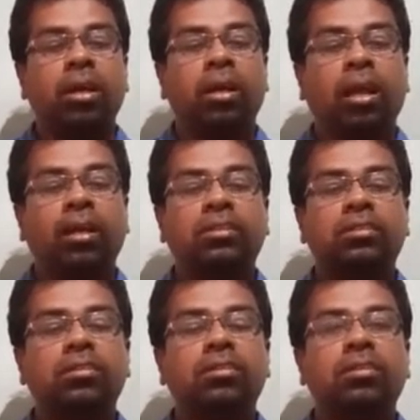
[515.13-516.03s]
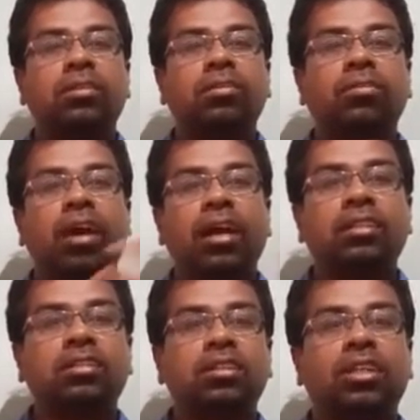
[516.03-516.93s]
correct
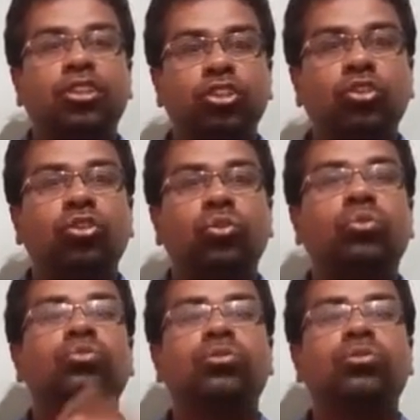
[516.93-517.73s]
words that you don't know.